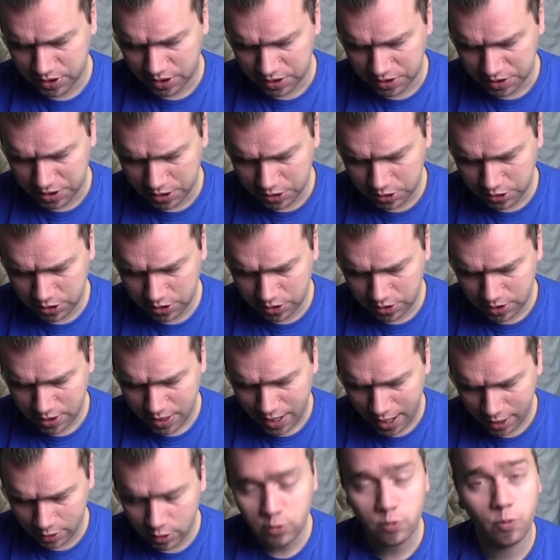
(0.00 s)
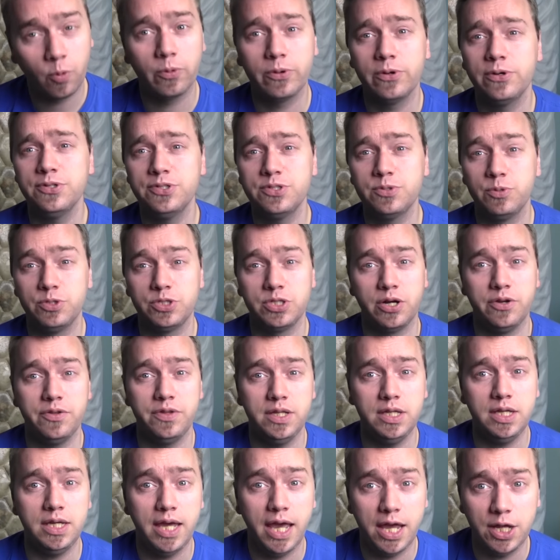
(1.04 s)
the contingent headquarters, which are
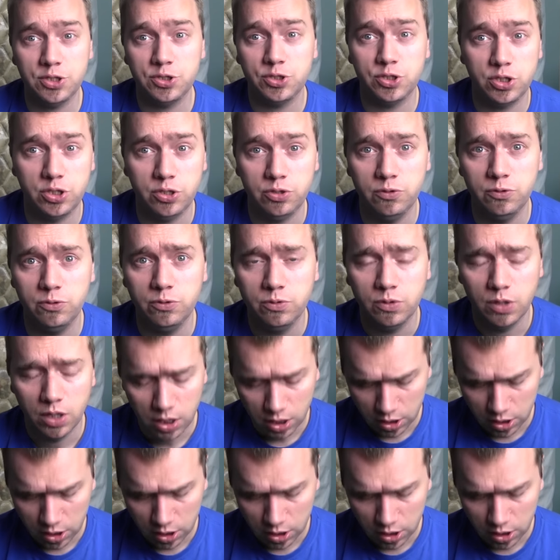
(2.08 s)
the HQ